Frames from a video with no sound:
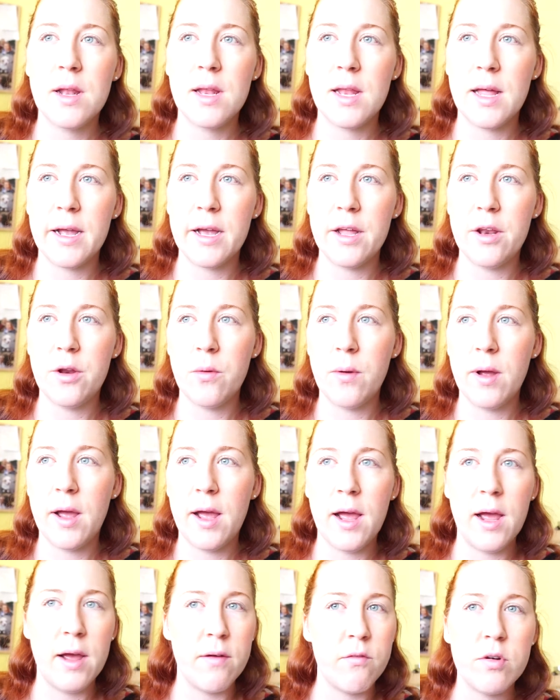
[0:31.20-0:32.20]
like I do
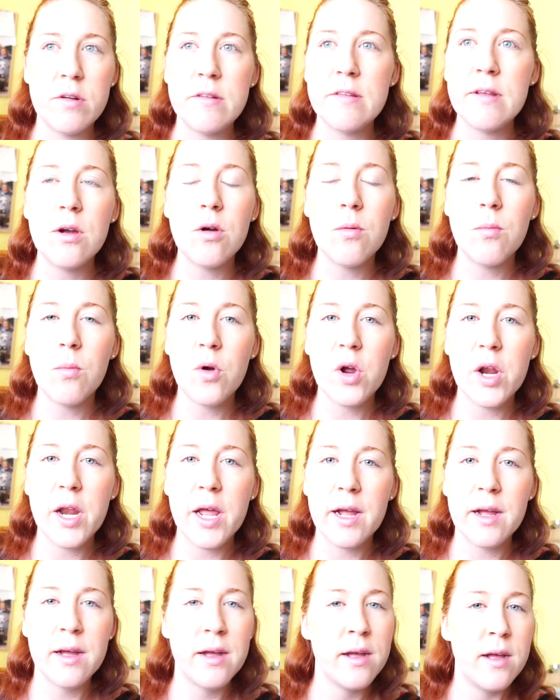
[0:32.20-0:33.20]
every single
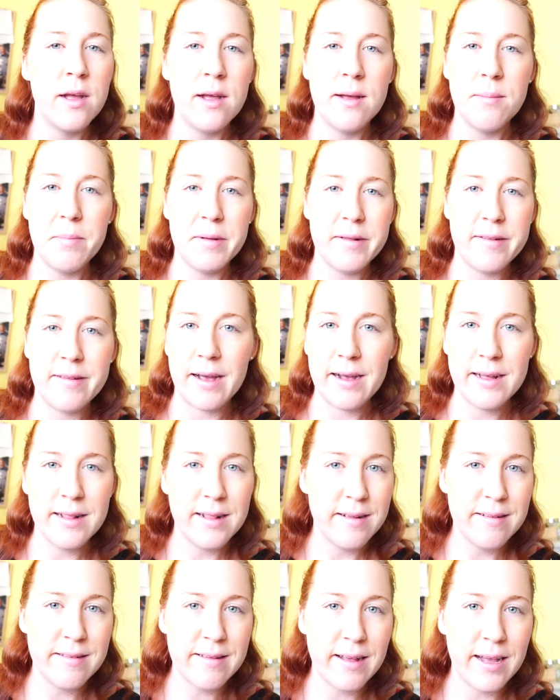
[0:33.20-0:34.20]
morning, beside
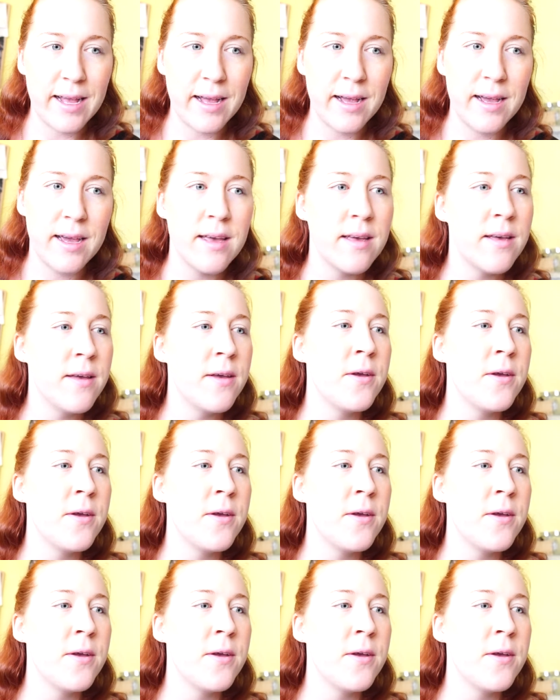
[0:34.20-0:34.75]
the sink.